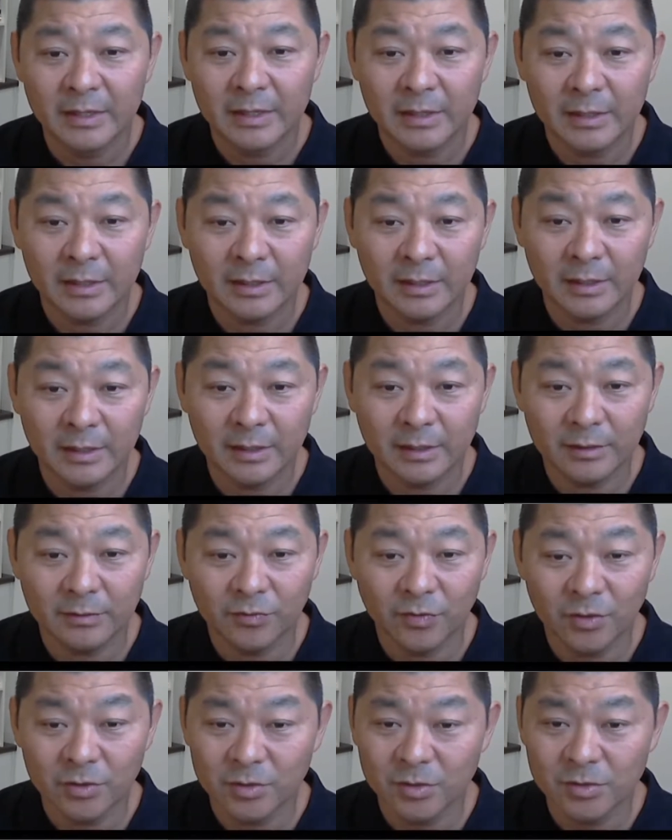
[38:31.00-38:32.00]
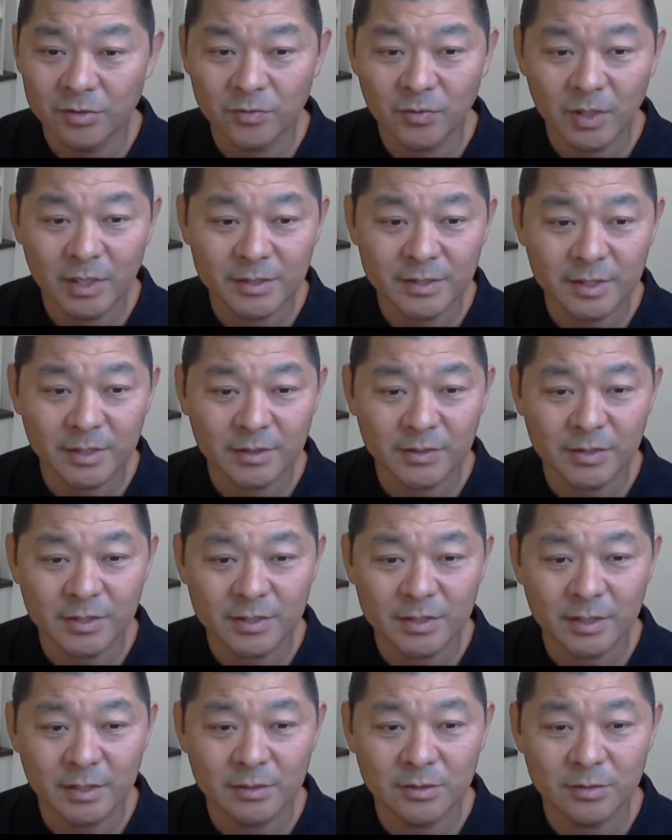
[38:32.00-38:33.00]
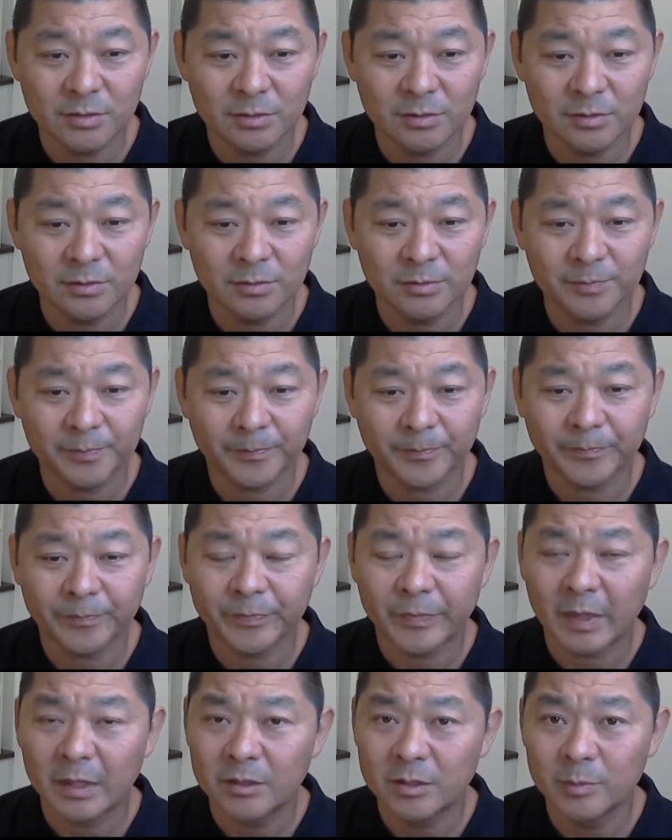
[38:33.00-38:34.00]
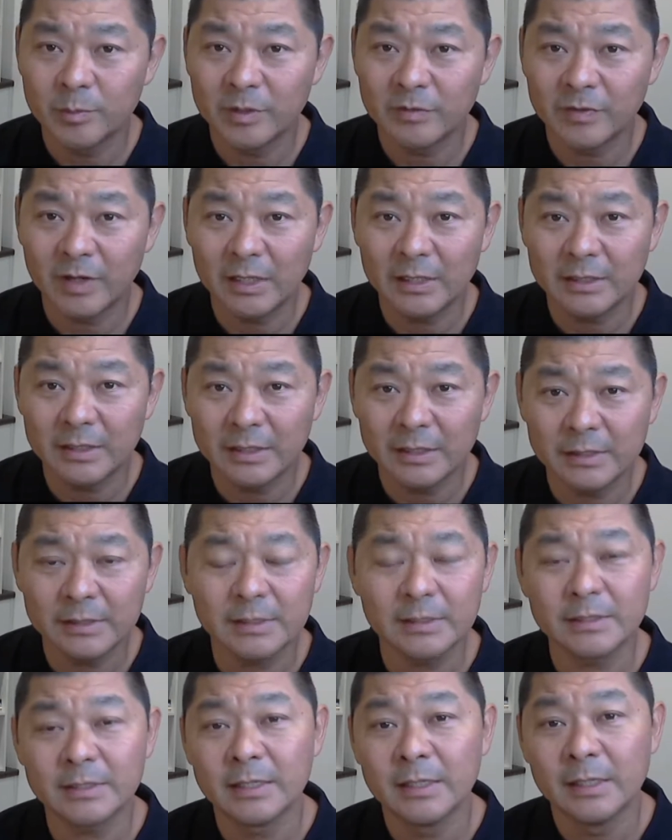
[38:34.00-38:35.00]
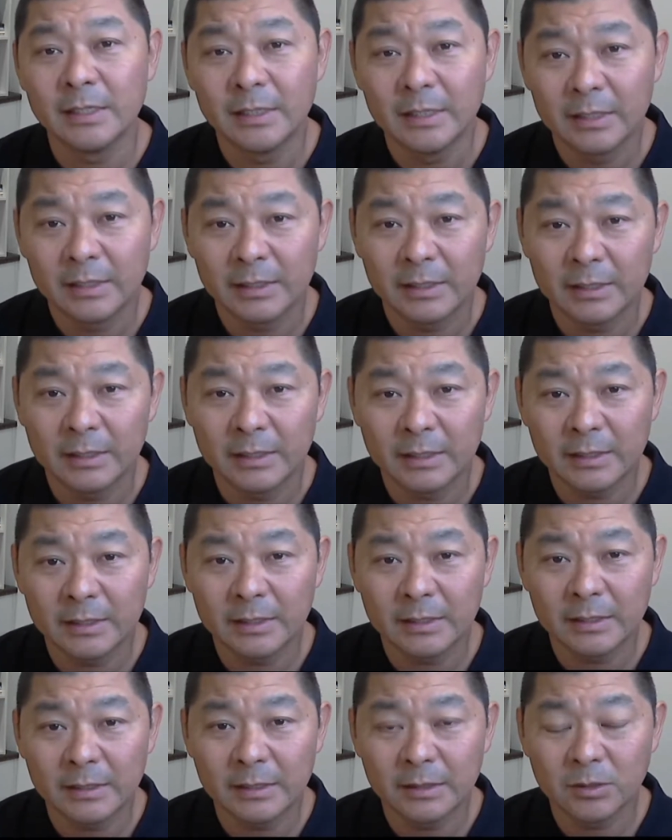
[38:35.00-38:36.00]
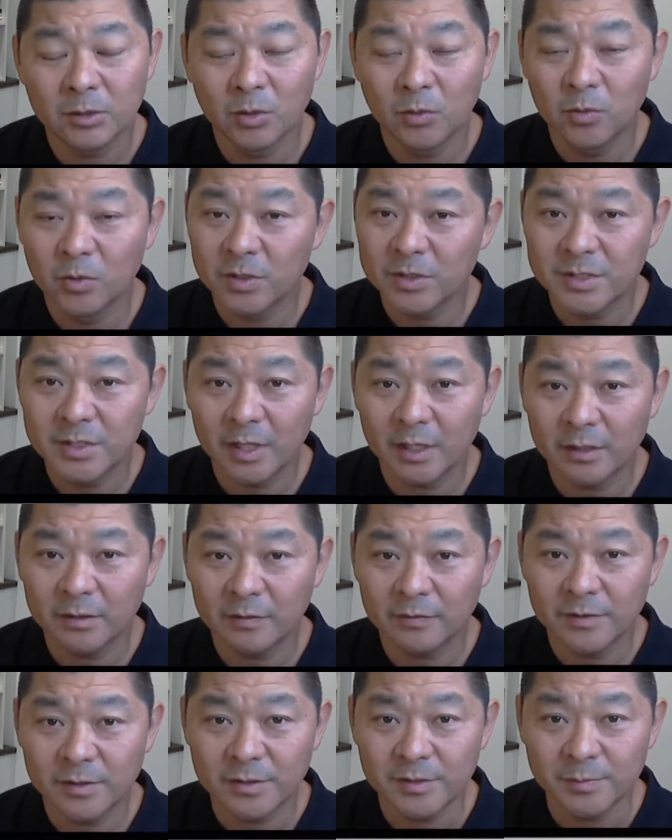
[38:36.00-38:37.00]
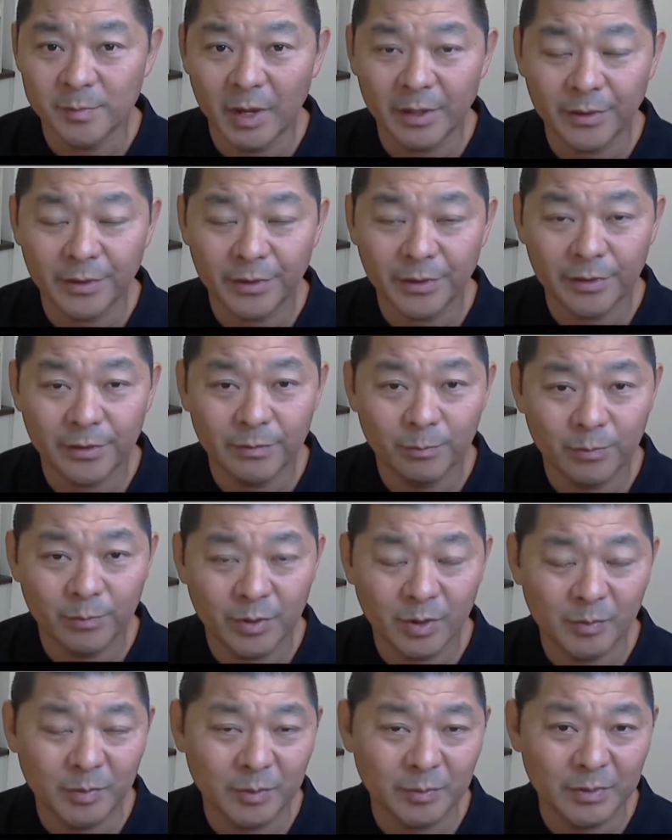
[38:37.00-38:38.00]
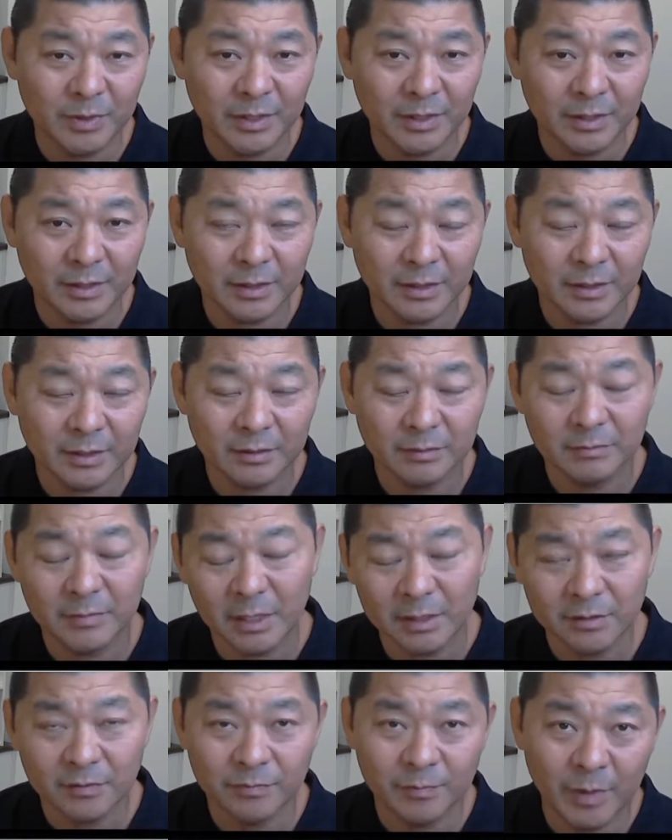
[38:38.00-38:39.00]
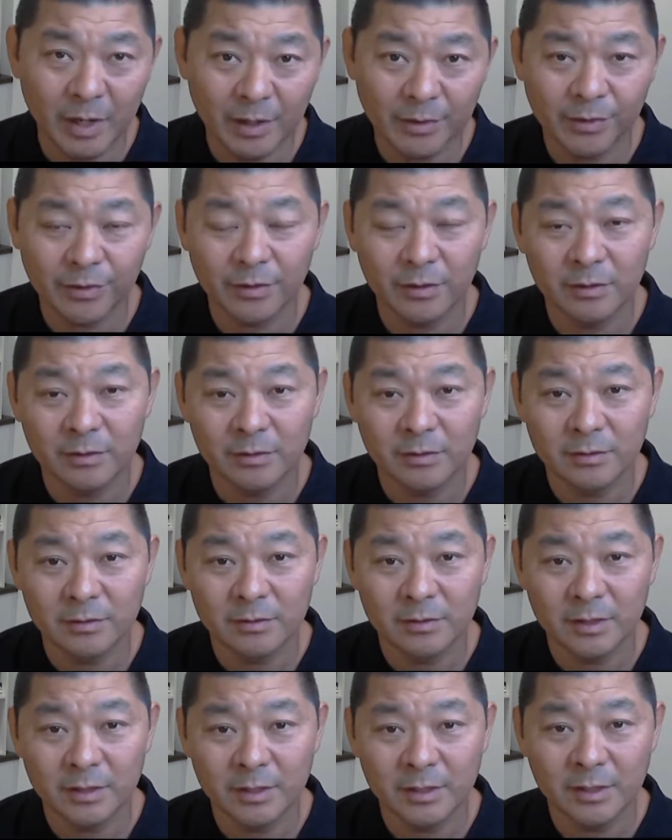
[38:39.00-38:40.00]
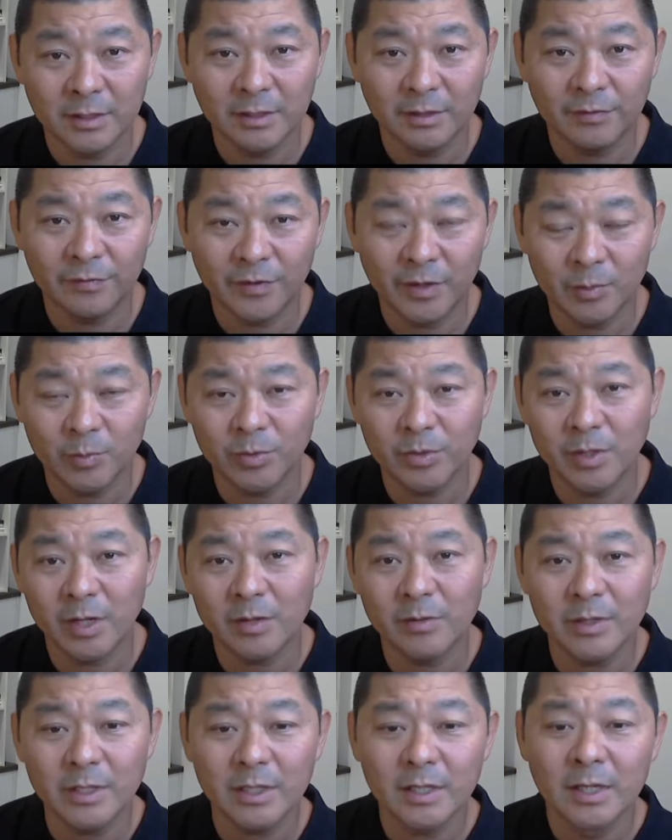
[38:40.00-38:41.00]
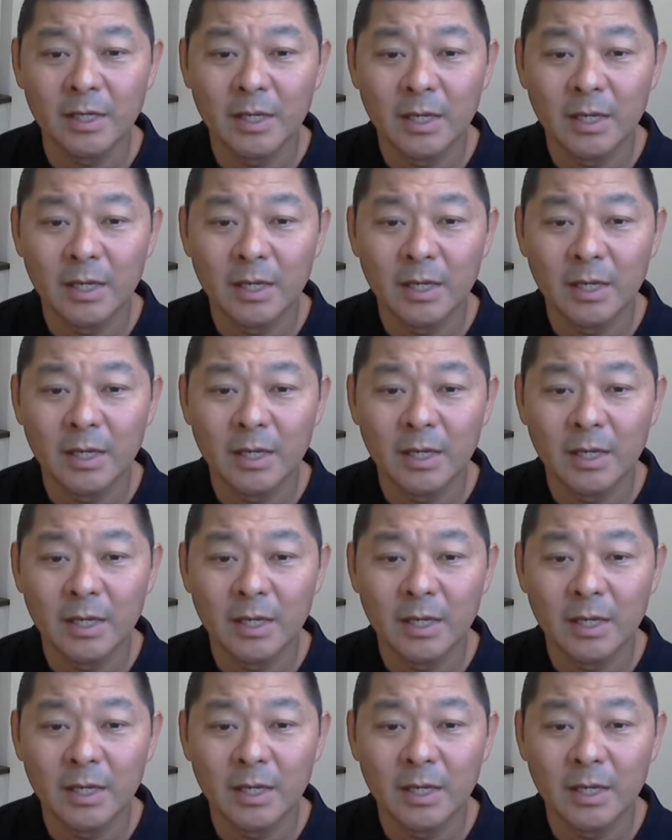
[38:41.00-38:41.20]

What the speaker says: And for those ones interested to be validated, towards the end of this month, probably end of month or early February,